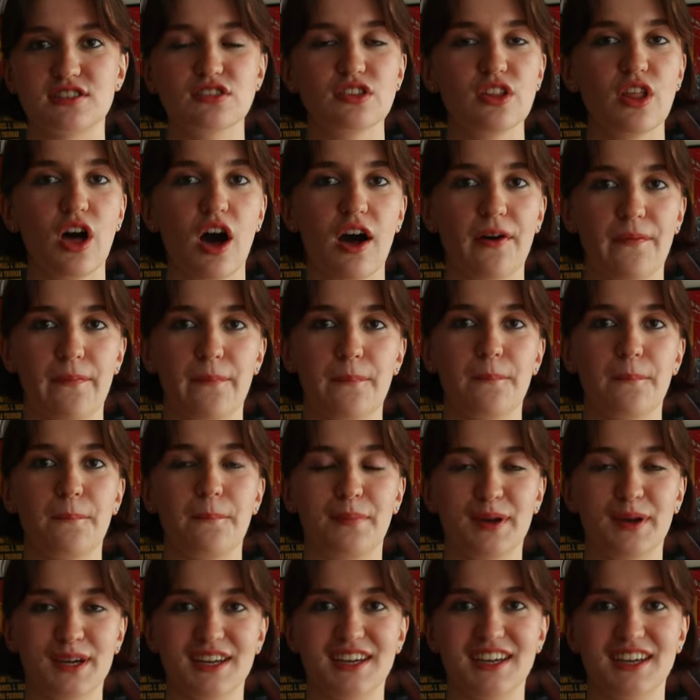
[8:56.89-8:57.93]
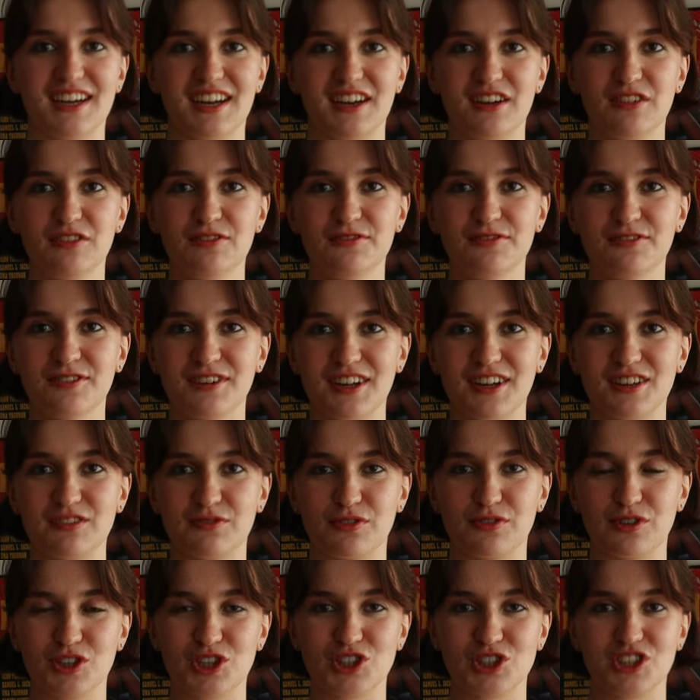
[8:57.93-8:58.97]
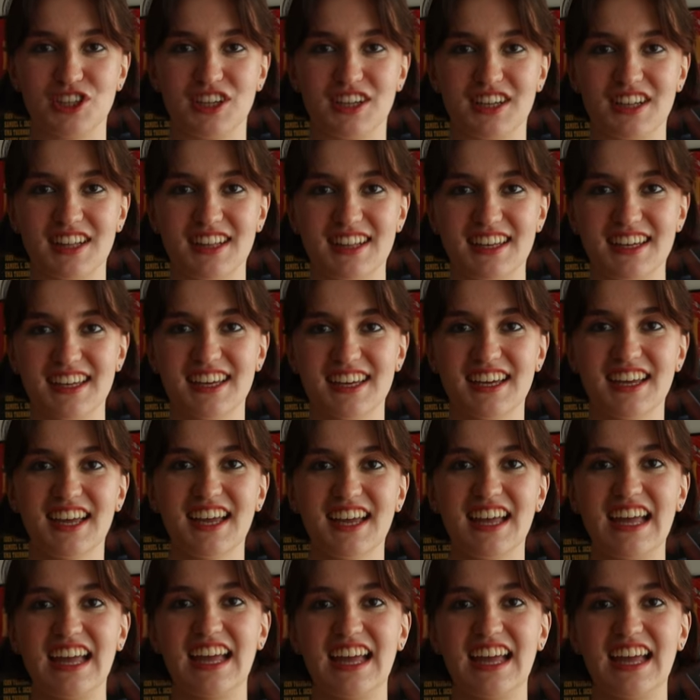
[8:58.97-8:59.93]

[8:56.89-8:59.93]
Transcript: not big enough, unfortunately.